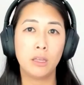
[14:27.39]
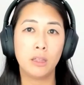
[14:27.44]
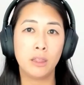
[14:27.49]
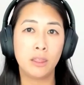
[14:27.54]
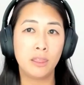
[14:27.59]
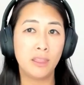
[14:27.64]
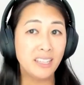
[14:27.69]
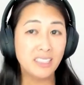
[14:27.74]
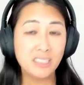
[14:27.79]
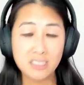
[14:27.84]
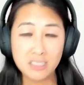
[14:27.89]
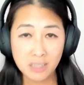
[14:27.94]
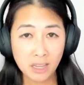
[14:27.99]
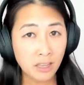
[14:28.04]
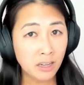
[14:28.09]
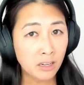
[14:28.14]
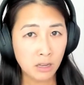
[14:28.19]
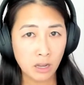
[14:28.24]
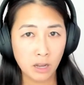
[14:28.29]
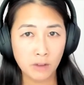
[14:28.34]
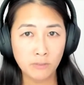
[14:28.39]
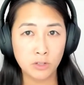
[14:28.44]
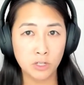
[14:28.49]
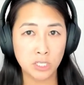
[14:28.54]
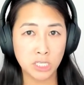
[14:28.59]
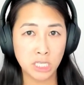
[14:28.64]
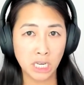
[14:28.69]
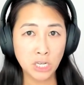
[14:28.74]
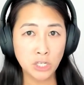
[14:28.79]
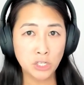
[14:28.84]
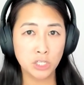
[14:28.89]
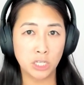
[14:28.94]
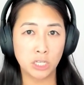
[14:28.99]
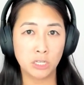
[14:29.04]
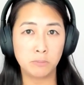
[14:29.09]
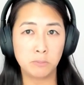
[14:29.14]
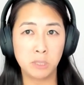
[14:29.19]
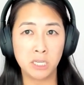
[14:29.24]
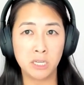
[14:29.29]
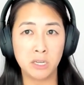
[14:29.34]
That's not a
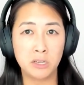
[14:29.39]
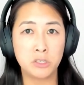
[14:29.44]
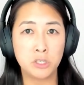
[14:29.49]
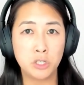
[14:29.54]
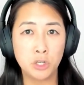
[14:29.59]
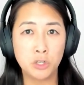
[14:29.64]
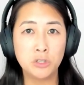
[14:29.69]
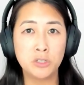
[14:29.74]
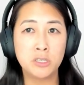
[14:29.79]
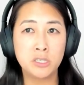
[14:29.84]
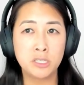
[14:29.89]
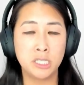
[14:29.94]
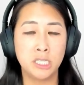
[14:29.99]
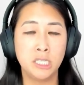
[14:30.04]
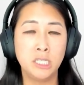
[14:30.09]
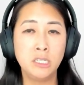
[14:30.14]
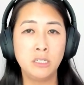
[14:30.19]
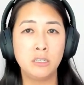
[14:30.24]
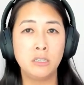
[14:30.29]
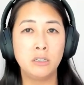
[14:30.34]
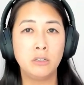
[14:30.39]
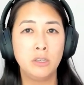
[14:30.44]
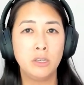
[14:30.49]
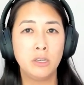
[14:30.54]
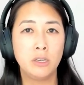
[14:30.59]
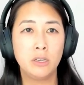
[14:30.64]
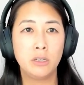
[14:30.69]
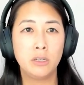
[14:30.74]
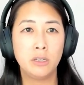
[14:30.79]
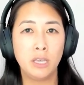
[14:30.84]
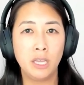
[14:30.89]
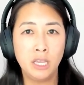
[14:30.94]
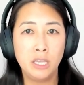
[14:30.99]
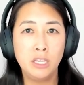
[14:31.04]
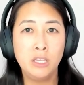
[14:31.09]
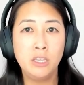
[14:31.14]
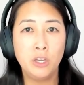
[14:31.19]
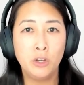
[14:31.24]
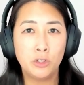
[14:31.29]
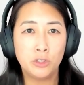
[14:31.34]
conversation because you're still
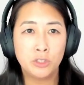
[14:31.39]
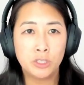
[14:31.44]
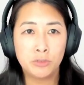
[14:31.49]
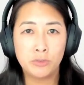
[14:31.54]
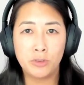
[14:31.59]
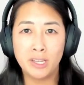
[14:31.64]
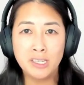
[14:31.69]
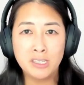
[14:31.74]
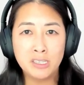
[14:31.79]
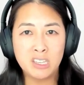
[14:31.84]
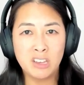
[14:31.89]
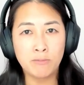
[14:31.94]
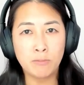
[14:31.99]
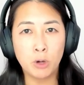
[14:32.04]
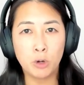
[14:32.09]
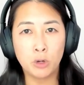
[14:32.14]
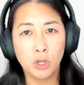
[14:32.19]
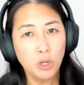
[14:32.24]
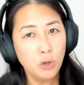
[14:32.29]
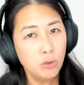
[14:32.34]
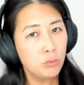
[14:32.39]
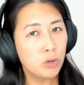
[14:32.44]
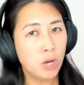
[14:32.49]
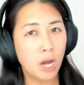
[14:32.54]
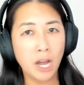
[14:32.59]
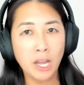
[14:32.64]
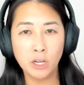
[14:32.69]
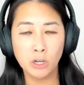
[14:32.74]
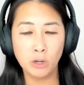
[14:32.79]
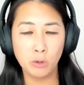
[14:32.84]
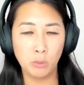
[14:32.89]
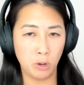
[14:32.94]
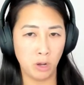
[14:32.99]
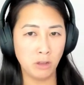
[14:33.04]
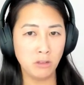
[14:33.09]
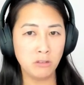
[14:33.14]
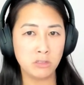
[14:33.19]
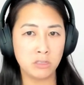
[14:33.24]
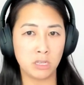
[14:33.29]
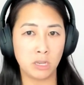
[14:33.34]
in your defensive mode. You've got your
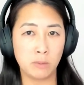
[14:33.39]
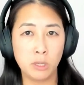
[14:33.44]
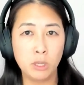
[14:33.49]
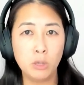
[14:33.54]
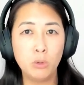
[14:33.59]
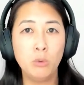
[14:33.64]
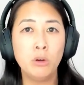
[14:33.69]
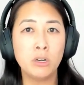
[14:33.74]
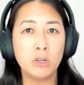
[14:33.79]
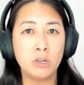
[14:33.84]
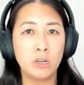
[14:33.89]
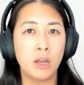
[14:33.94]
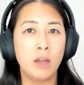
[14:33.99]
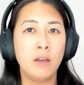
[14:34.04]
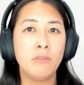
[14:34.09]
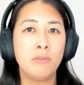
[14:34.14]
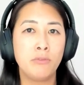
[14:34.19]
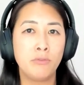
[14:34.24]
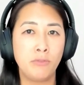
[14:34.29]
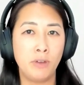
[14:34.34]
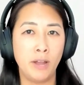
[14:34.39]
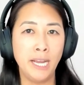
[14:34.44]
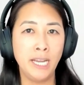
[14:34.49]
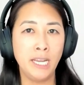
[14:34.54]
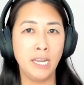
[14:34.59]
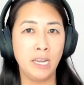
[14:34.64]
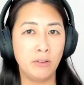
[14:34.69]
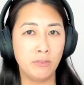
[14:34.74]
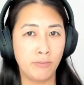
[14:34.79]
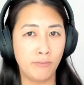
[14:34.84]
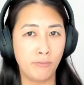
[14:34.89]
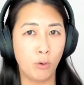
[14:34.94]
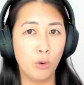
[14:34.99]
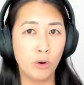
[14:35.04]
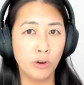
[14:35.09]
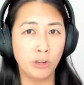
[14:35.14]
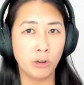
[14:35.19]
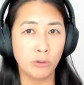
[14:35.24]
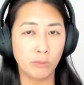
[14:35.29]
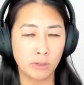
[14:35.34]
walls up. You are not fighting
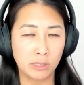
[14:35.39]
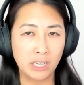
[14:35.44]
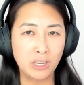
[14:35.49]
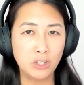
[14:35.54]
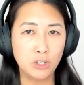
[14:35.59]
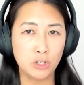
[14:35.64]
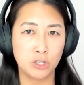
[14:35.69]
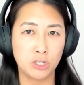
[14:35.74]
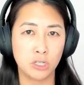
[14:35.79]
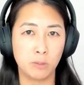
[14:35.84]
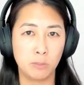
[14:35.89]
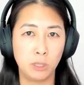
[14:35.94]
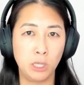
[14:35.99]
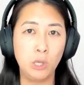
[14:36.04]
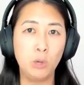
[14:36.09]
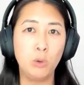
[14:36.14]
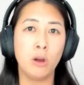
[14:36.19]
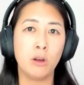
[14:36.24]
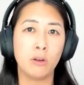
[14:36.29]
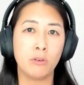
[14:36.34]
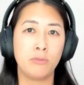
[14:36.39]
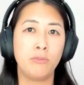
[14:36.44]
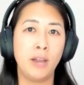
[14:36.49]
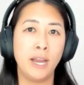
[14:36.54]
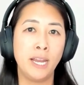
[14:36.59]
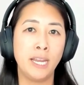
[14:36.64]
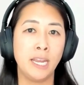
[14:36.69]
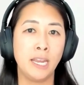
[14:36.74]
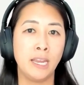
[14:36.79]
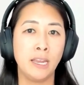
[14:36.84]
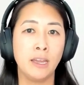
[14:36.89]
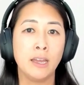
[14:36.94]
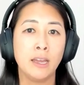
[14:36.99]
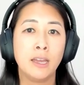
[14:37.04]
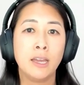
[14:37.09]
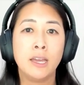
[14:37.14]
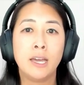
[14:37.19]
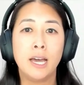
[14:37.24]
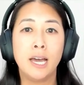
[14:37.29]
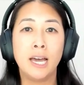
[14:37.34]
for your relationship. You are fighting
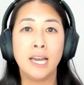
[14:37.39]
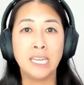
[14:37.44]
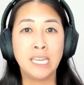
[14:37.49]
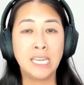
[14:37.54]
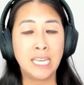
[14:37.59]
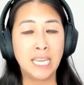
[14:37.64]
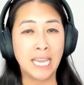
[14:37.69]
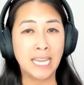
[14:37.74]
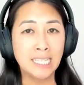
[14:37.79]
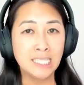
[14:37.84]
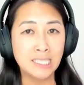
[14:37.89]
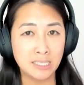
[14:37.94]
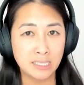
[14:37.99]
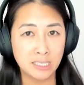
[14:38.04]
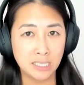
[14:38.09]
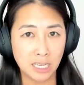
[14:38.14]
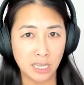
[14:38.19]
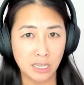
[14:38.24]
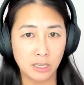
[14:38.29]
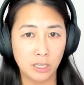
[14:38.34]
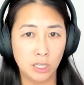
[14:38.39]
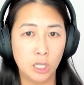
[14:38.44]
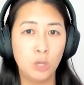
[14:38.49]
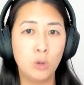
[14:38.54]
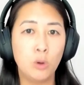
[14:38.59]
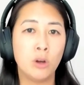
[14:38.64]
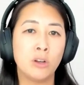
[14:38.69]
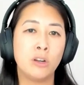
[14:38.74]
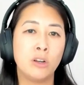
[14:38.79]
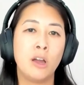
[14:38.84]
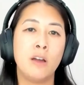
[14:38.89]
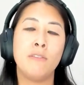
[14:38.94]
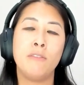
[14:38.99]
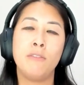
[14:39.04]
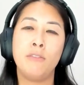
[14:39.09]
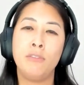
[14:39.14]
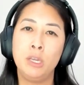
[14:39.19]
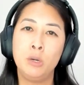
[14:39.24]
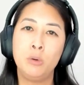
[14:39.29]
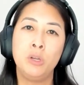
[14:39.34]
against it. You are
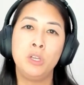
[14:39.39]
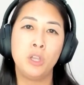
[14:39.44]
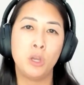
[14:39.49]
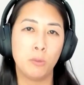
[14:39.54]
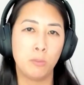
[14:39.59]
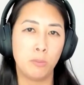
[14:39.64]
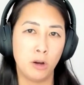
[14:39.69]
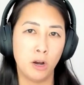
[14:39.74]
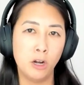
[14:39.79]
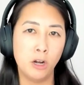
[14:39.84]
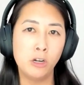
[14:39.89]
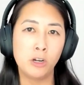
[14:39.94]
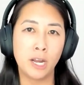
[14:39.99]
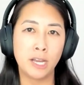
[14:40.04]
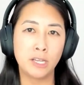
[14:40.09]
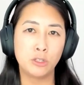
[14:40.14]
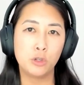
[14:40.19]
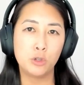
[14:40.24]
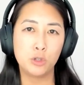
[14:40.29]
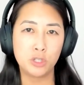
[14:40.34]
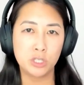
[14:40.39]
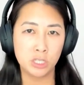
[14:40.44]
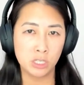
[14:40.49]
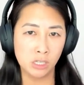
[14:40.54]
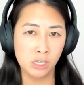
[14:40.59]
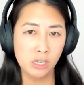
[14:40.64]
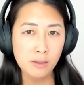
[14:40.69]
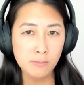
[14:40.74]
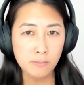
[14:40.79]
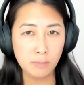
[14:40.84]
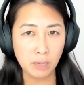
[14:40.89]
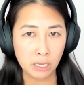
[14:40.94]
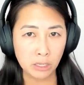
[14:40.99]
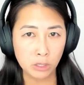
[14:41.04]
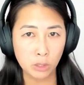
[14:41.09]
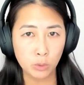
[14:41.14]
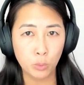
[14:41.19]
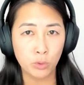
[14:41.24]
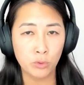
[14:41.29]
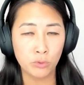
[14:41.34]
not viewing your partner as your teammate.
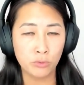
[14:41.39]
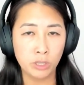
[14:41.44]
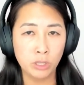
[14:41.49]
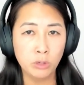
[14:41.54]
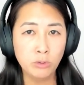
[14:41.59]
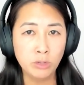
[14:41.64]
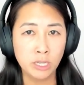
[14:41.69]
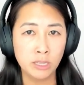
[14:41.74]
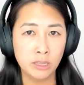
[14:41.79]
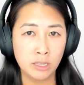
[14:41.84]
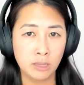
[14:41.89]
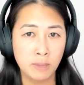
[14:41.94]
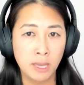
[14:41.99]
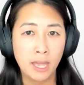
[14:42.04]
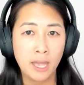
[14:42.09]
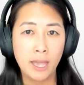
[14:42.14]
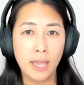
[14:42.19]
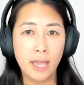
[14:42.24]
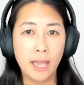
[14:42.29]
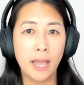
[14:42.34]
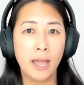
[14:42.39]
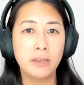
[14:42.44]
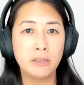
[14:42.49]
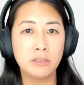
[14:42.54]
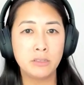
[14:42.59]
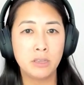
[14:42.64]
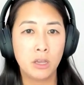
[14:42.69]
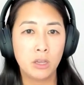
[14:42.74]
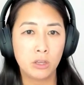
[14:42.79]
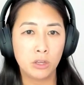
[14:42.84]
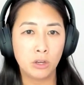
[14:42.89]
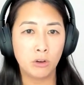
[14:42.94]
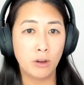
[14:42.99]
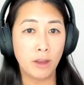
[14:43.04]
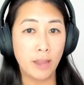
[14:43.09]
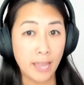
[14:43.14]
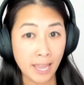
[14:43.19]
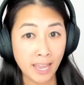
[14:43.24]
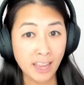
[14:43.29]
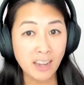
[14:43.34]
You are viewing them as
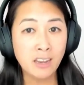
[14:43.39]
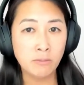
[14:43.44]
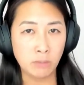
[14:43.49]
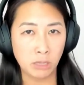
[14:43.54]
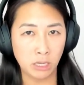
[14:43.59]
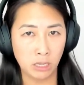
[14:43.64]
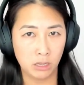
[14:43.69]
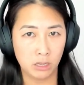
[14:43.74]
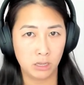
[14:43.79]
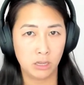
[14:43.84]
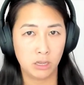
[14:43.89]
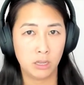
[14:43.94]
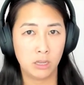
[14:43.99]
your enemy.